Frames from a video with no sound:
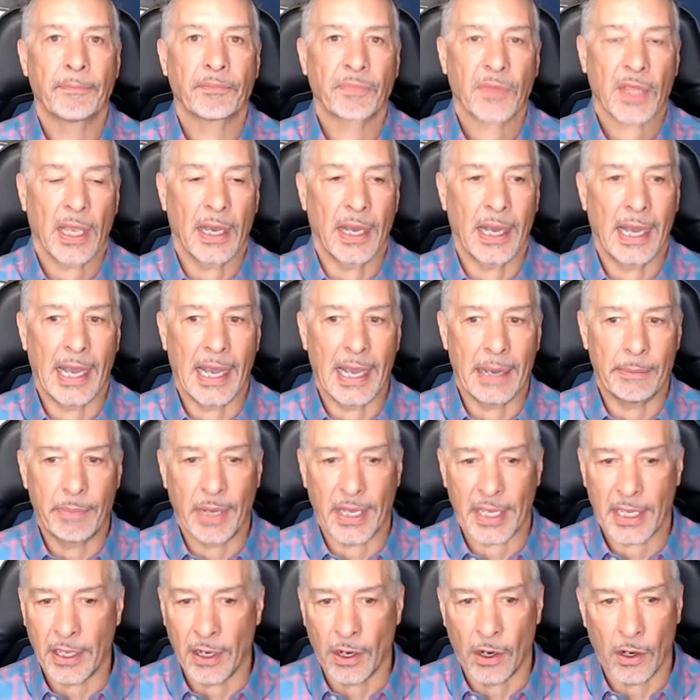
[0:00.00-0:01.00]
But
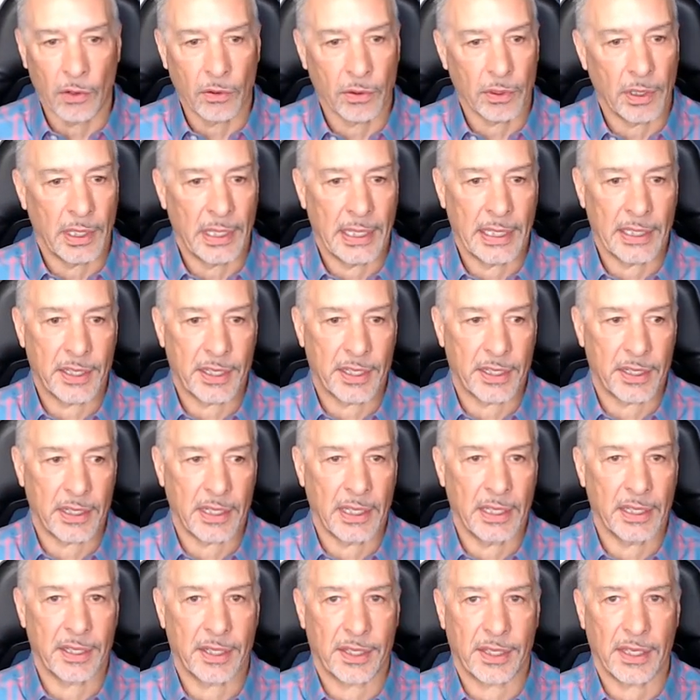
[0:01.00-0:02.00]

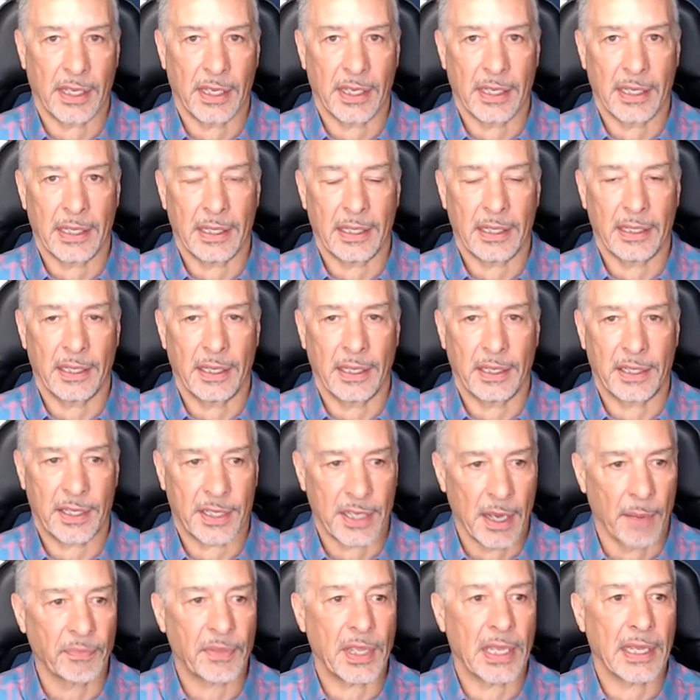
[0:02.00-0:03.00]
it's
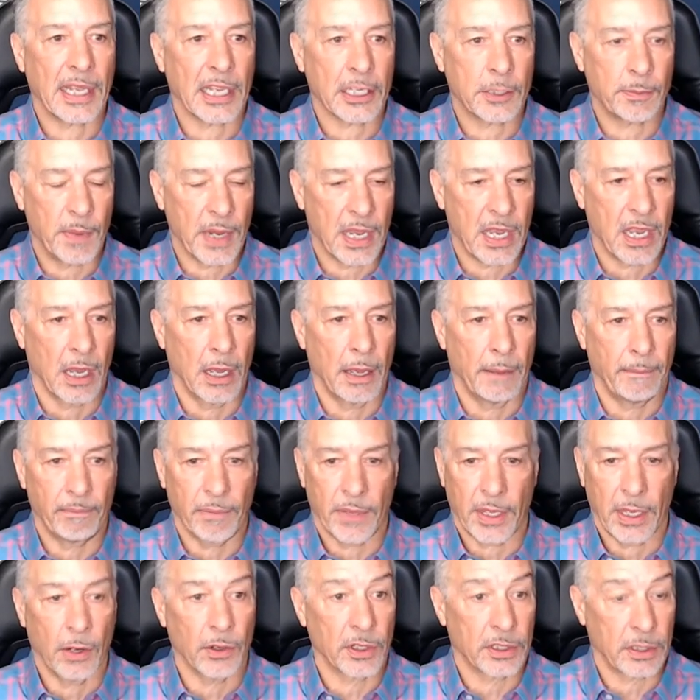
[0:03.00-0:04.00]
something that's become,
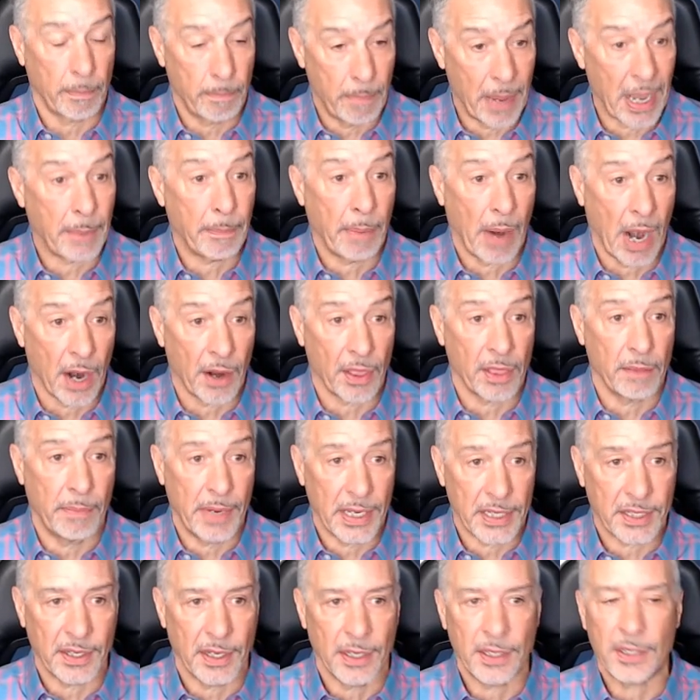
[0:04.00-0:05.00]
it's a big part of the
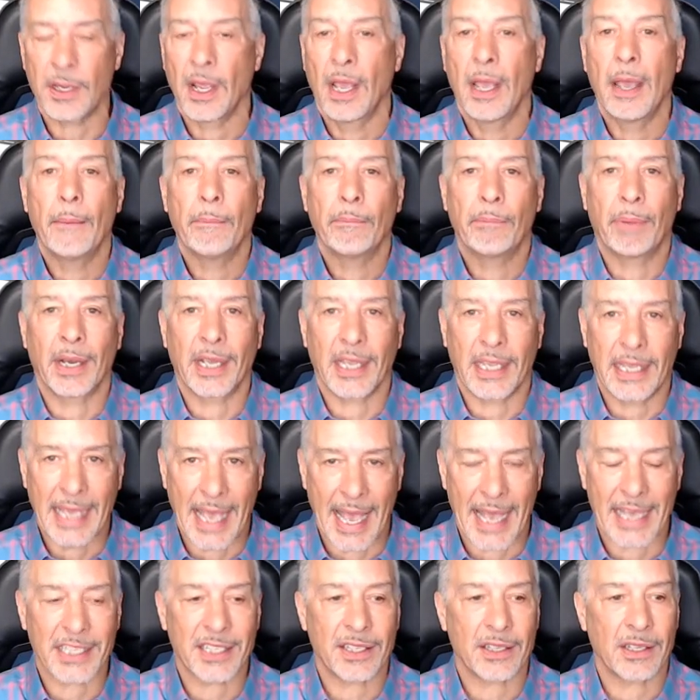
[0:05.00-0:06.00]
business. But
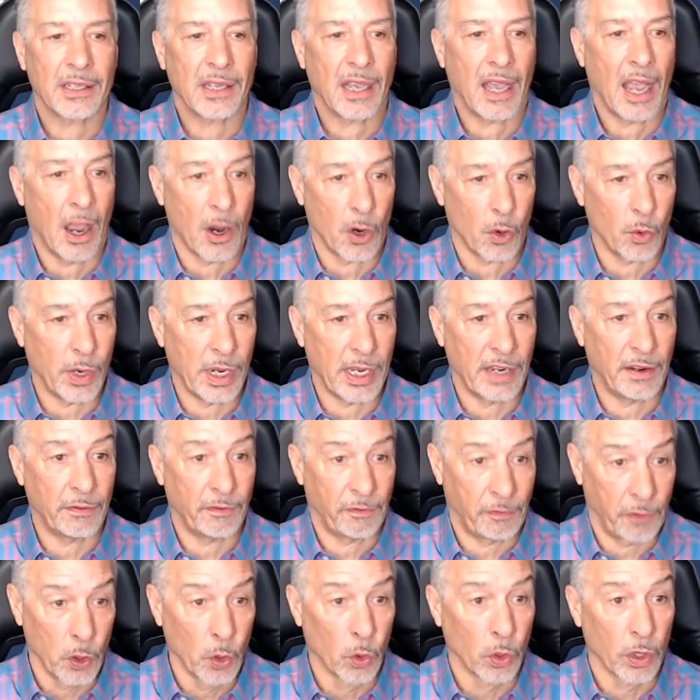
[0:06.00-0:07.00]
yes, how do we
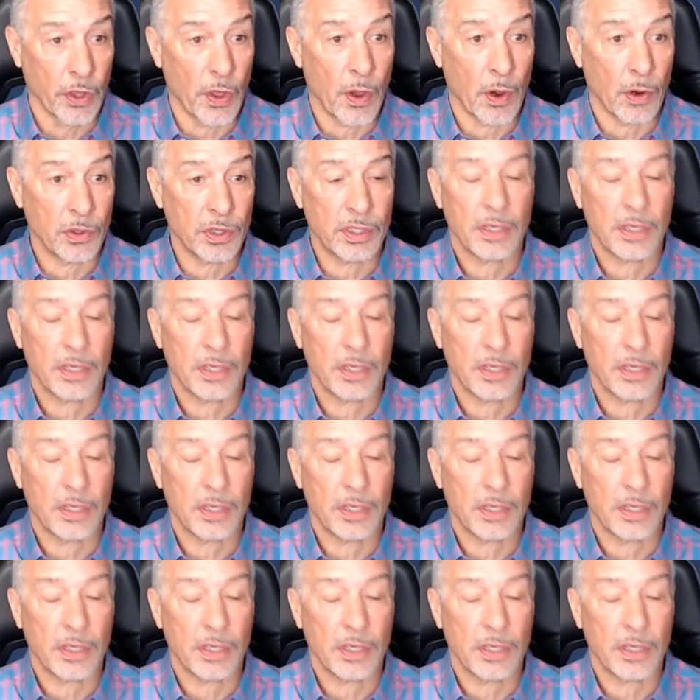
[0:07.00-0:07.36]
fuel those?